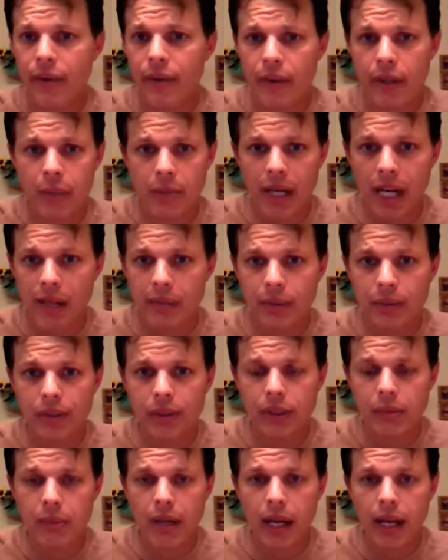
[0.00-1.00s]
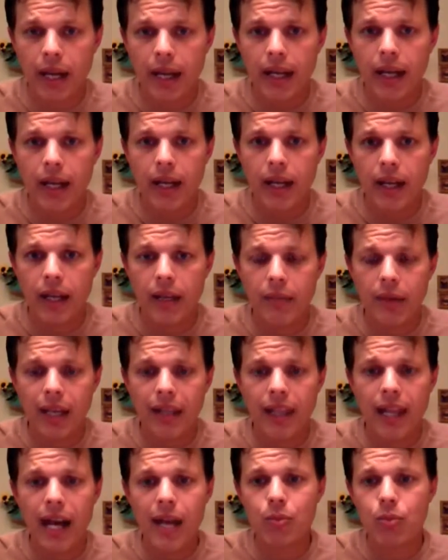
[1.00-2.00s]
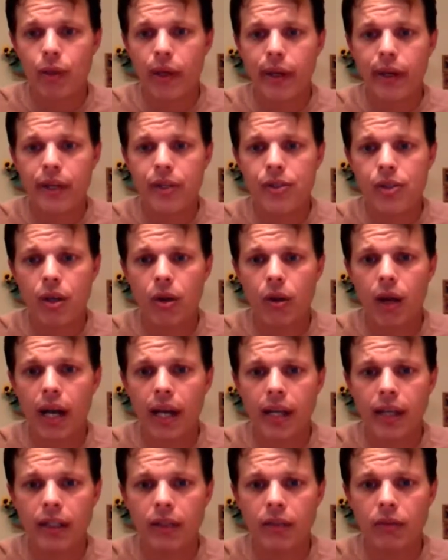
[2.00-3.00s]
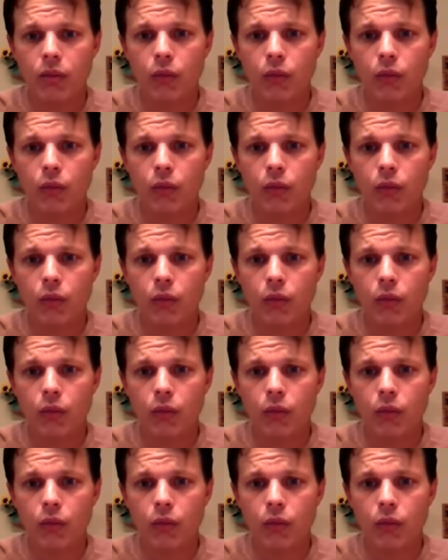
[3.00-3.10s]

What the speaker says: 30 Bibles in my library, so I